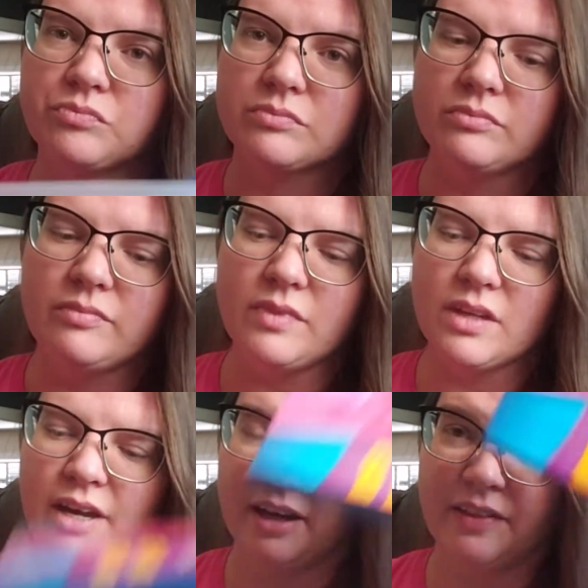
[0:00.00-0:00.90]

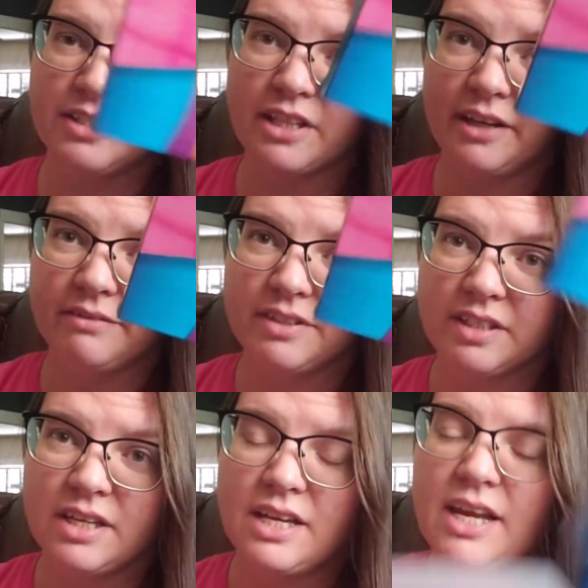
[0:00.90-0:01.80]
I got these
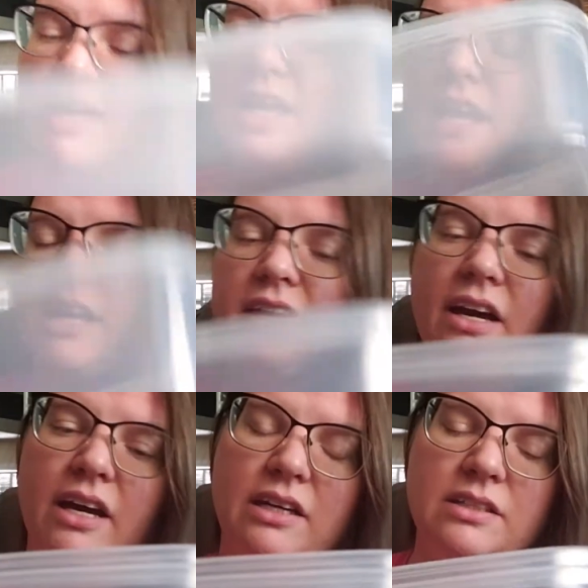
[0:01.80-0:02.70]
gloves, and I
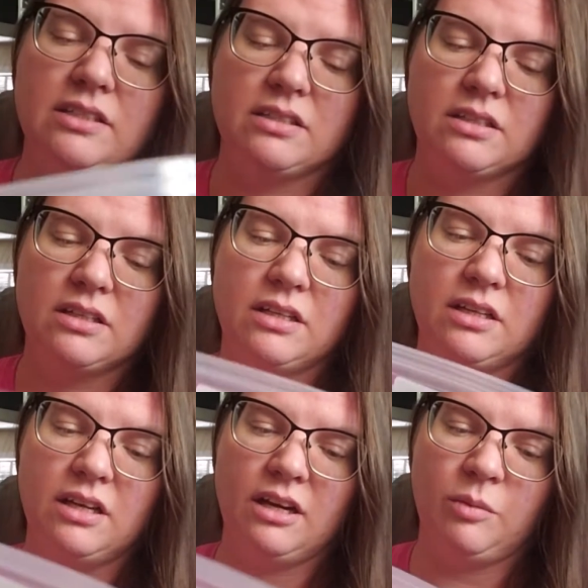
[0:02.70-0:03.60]
got
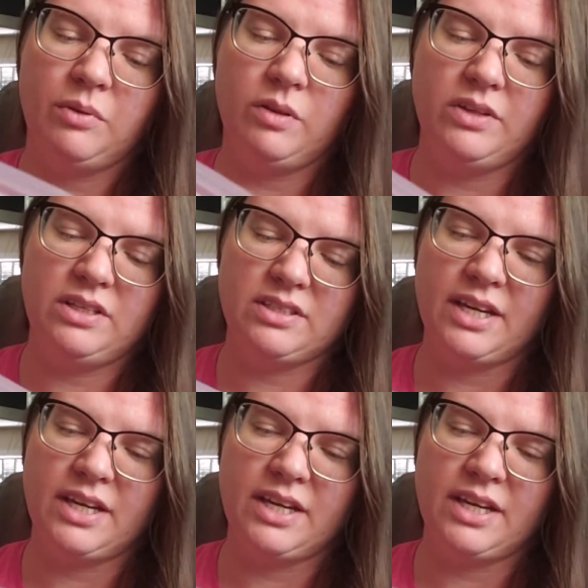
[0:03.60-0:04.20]
a couple of these.